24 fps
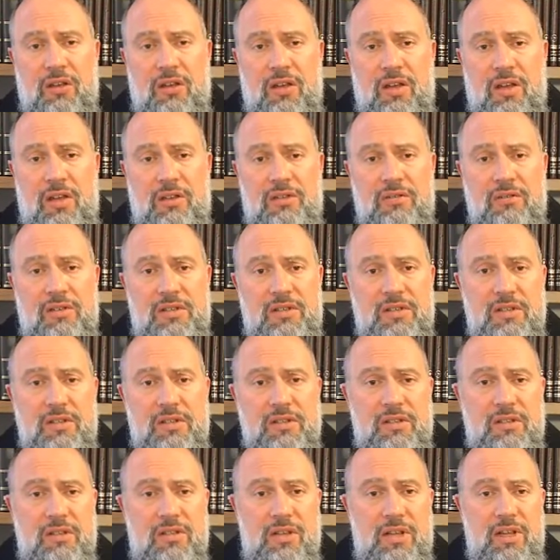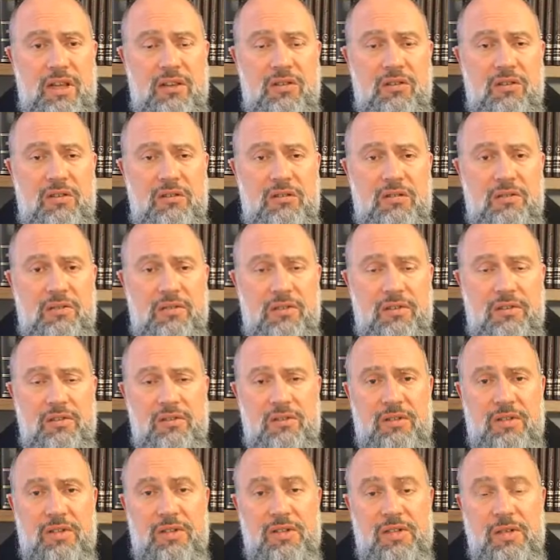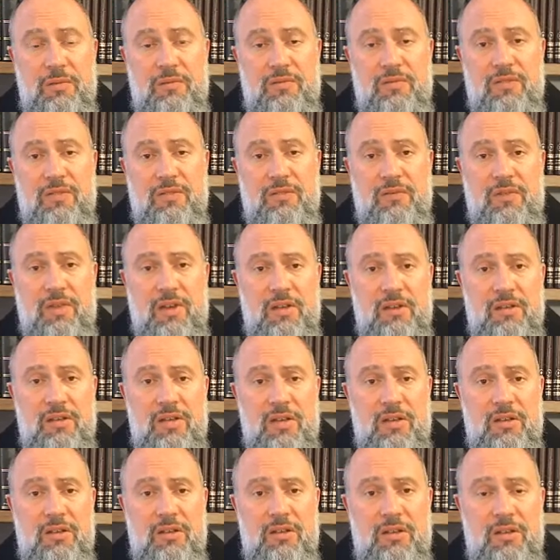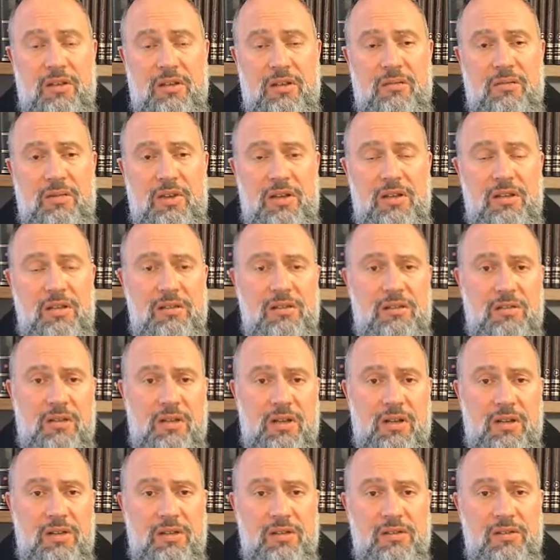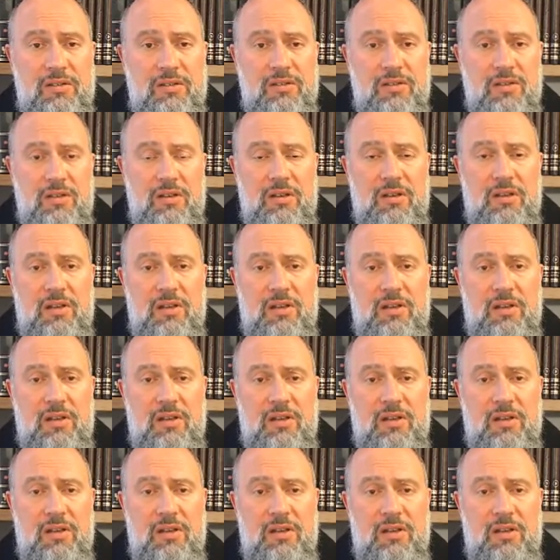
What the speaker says: And this is, again, not difficult, except for the fact that many Israelis